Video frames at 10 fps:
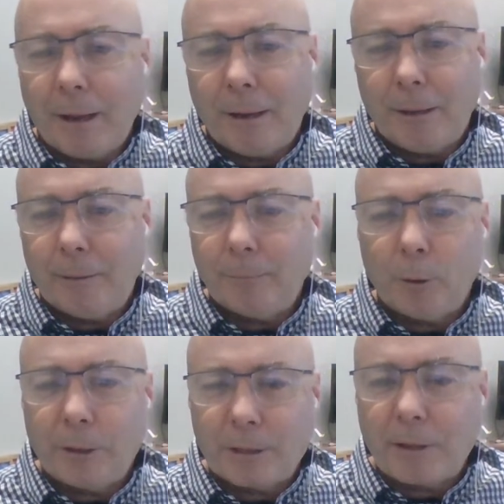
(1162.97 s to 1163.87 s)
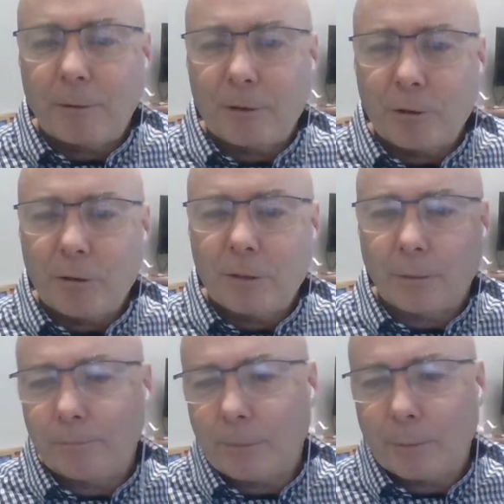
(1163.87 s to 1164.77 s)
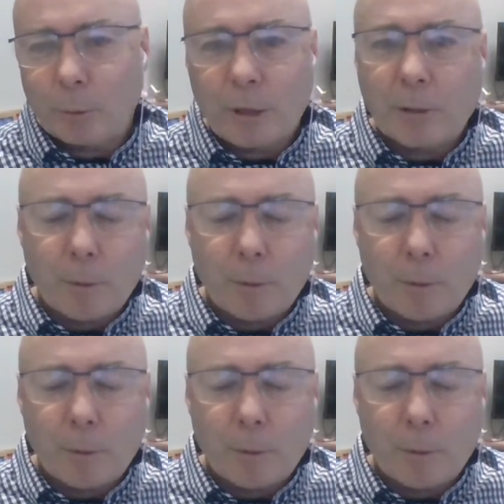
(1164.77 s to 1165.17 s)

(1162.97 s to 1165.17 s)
all these other issues that will need